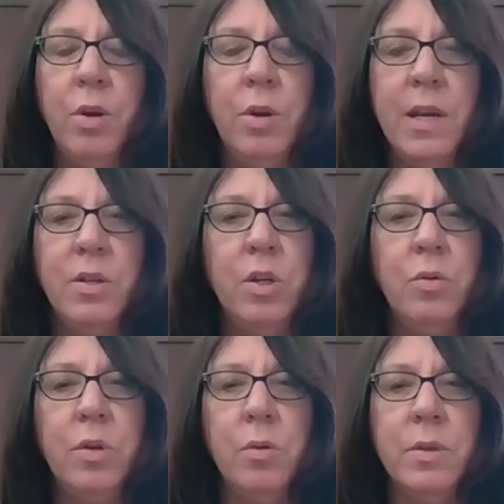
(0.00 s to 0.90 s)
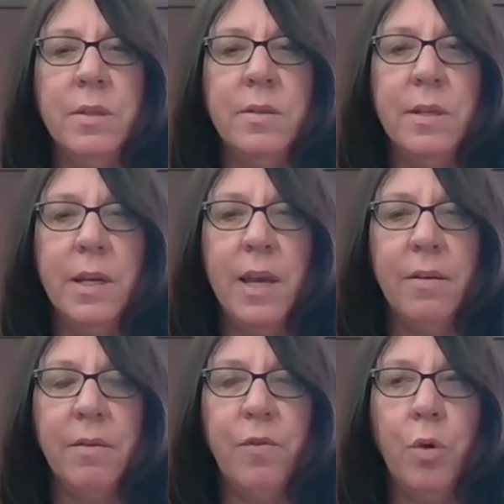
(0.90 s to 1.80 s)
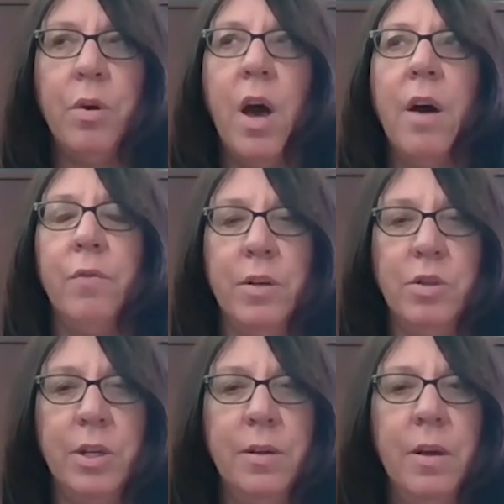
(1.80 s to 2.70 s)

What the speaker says: you need 2 doses to get full coverage